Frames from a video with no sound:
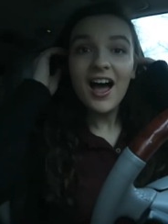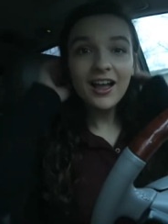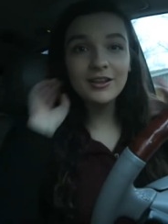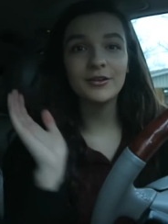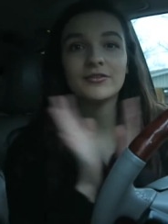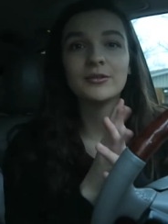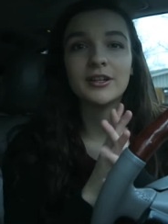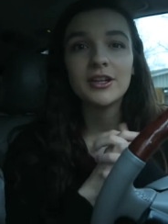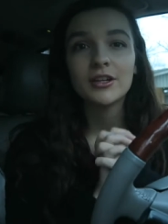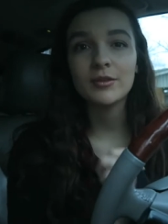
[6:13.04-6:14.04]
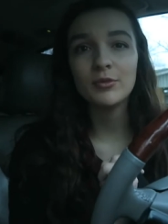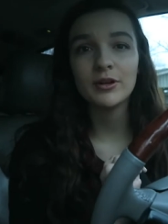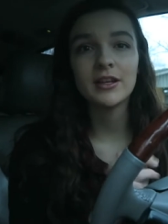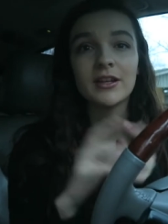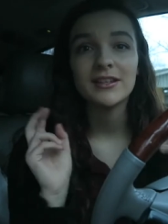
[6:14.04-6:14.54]
Hello everyone. Good
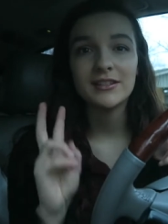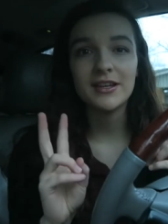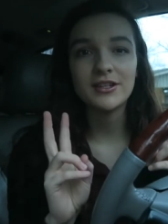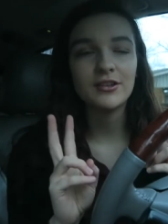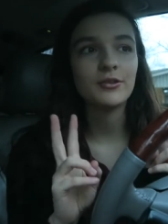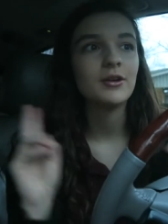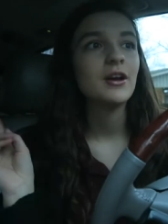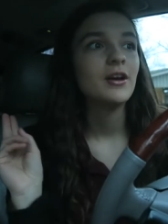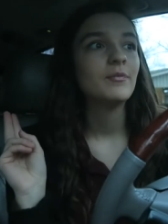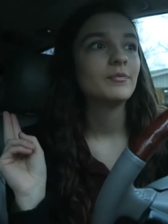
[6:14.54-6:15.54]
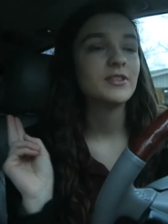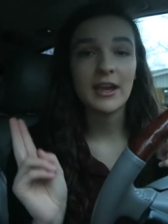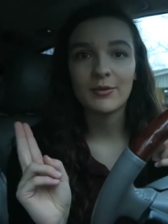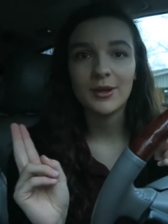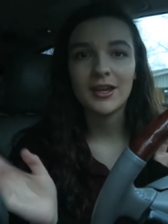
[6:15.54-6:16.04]
morning. Day two,
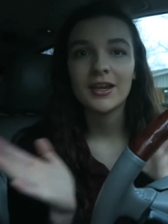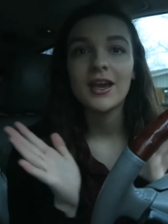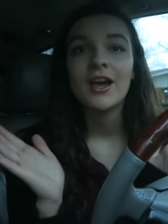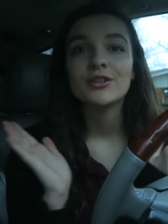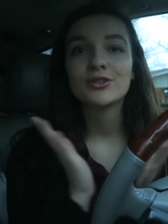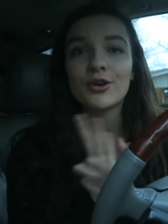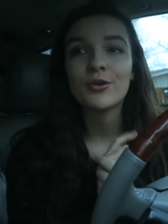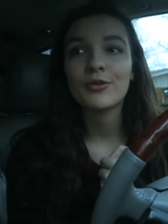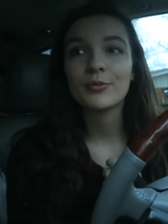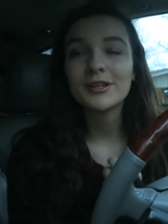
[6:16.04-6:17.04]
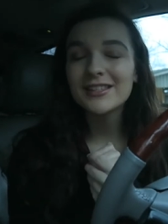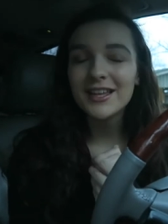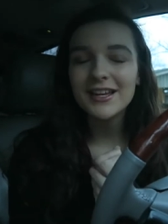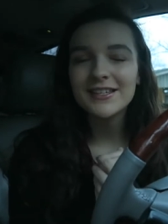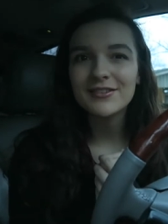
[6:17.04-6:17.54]
Tech Week. So the reason
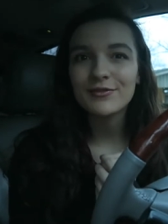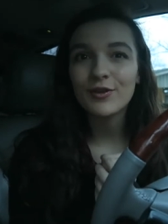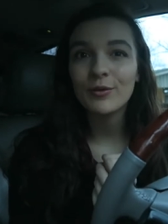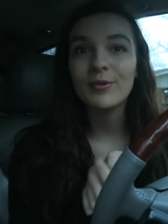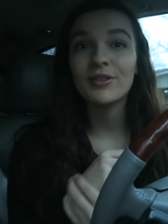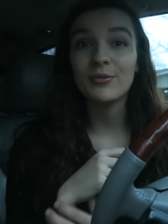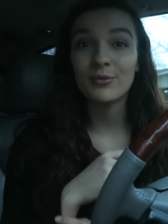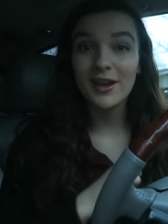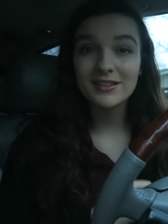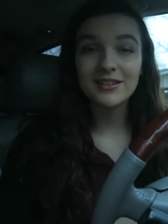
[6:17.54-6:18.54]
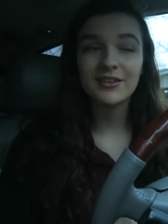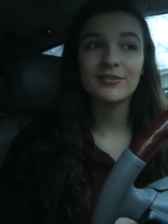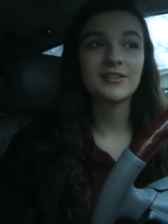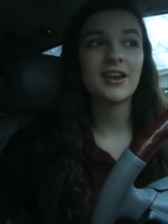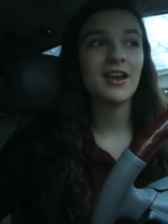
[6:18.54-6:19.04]
that I didn't film the rest
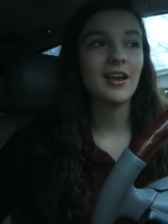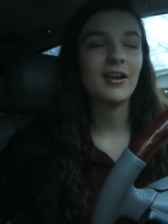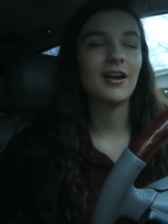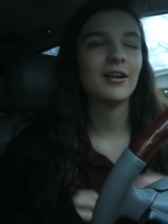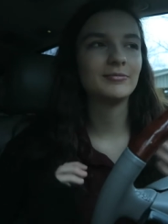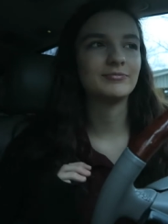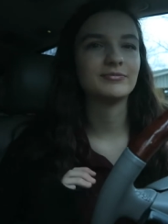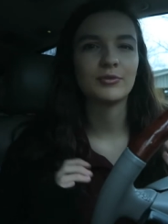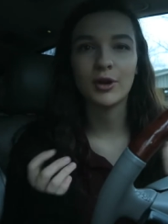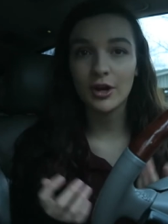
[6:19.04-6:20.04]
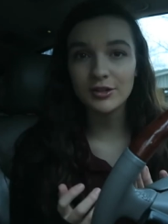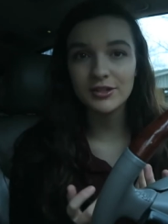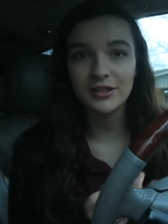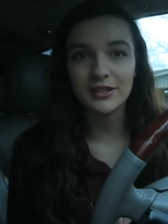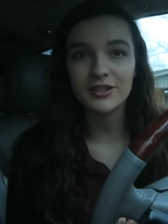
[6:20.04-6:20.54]
of um,
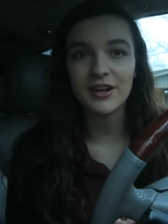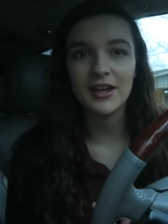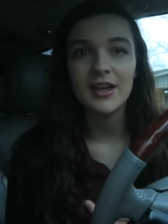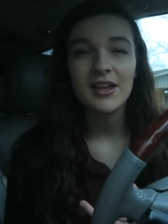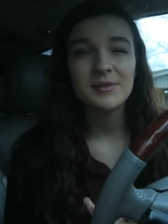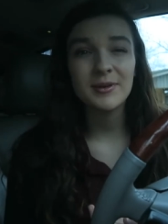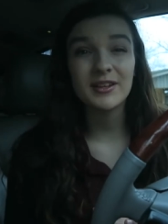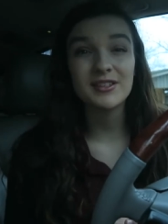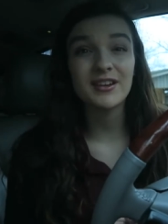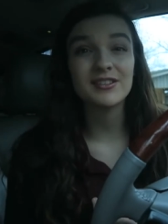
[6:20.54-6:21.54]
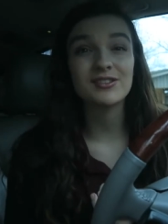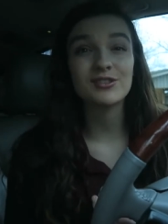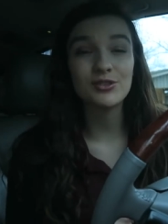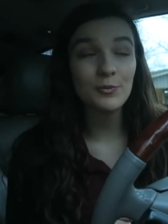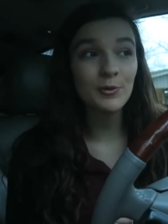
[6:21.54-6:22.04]
rehearsal yesterday is because it got
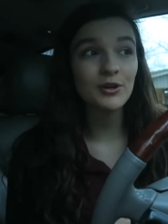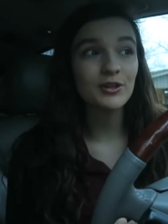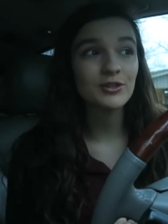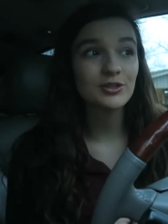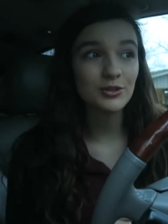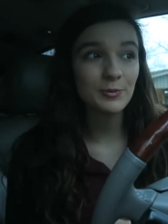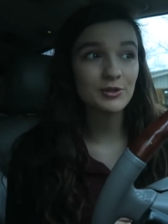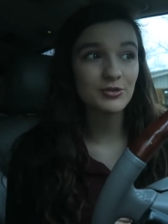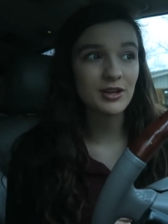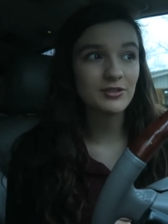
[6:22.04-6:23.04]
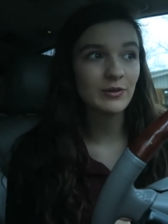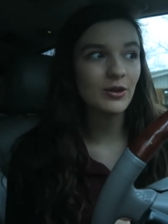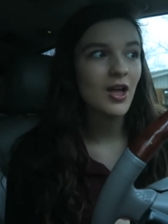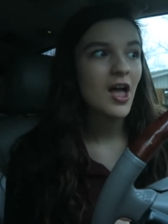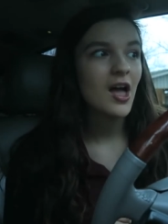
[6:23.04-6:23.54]
super, super
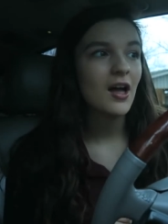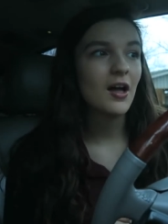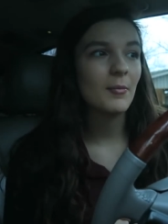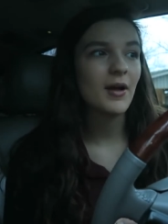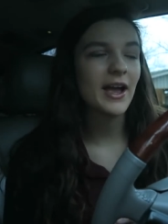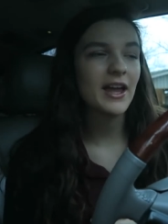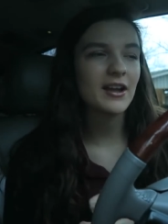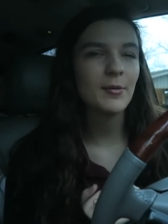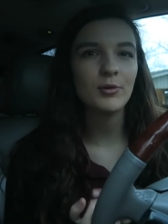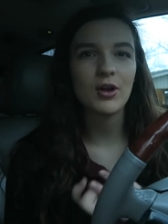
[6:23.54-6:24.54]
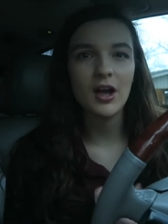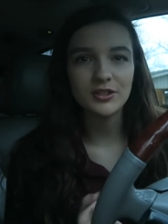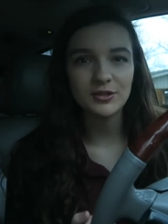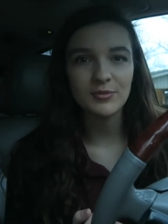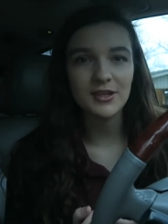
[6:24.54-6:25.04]
stressful. Um, I had a couple
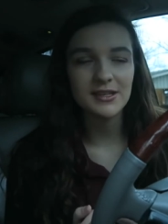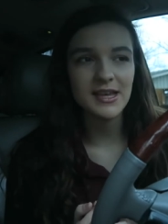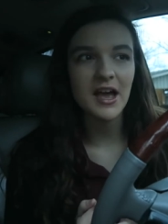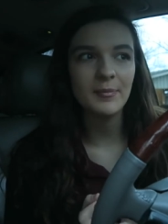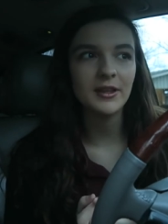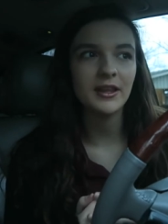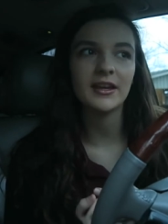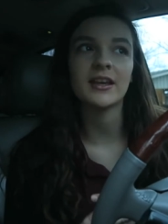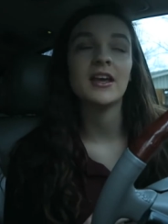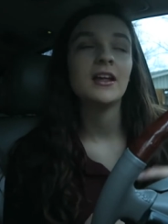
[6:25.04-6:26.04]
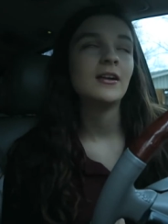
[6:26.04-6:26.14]
costume things happen, like